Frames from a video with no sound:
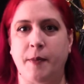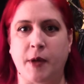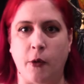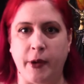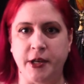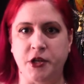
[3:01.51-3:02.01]

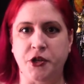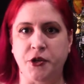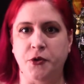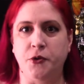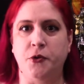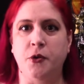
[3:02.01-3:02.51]
going
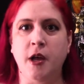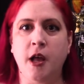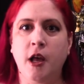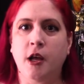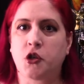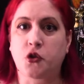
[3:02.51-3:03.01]
to
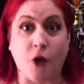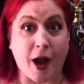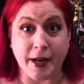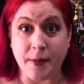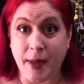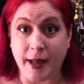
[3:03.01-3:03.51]

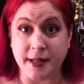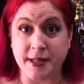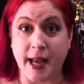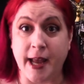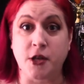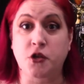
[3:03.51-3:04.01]
try to
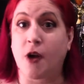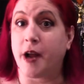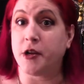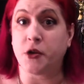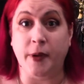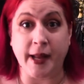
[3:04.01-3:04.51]
meditate, try
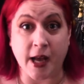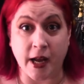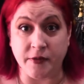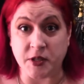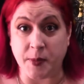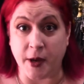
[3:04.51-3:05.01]
to do any kind
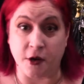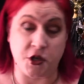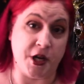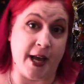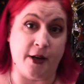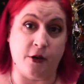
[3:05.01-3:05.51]
of spirit
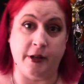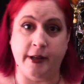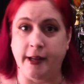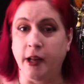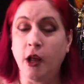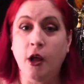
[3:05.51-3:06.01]

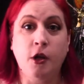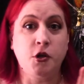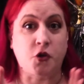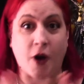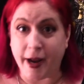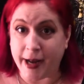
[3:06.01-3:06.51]
channeling,
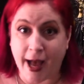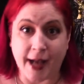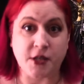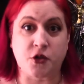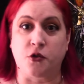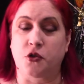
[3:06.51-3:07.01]
try to
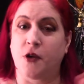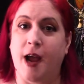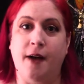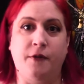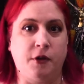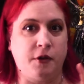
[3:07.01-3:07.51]
astral
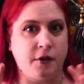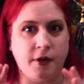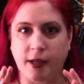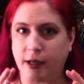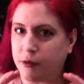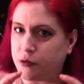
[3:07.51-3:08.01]
travel,
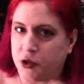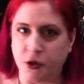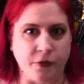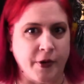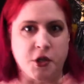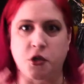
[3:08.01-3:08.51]

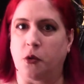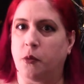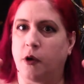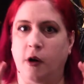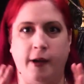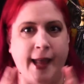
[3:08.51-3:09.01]
do ritual
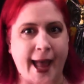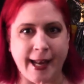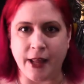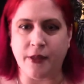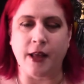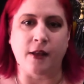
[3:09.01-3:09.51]
work,
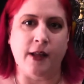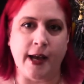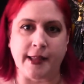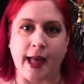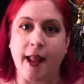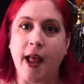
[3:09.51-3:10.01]
anything
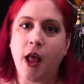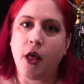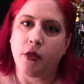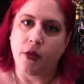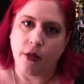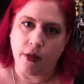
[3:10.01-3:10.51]
like that.
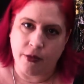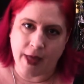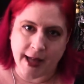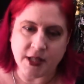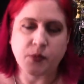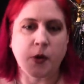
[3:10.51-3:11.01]

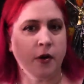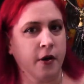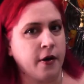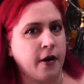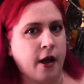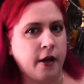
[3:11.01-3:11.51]
That's
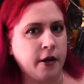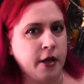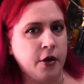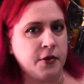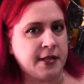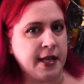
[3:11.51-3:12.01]
where
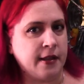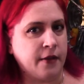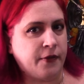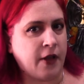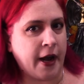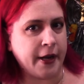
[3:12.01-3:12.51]
using the
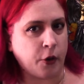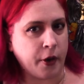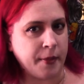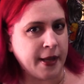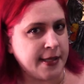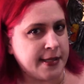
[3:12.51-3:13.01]
flying
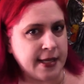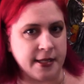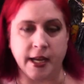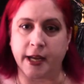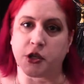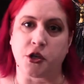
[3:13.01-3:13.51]
ointments and
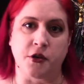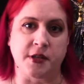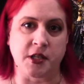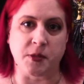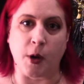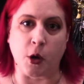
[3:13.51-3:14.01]
tinctures
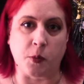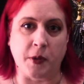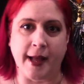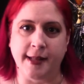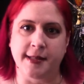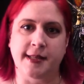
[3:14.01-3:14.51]
and smoke
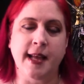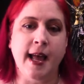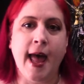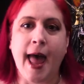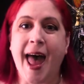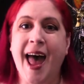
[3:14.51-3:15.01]
blends
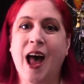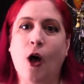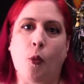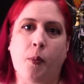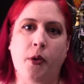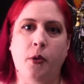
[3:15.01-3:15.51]

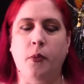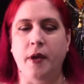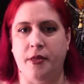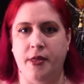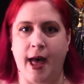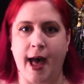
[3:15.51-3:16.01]
help
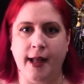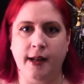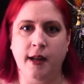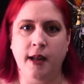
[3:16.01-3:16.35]
with that.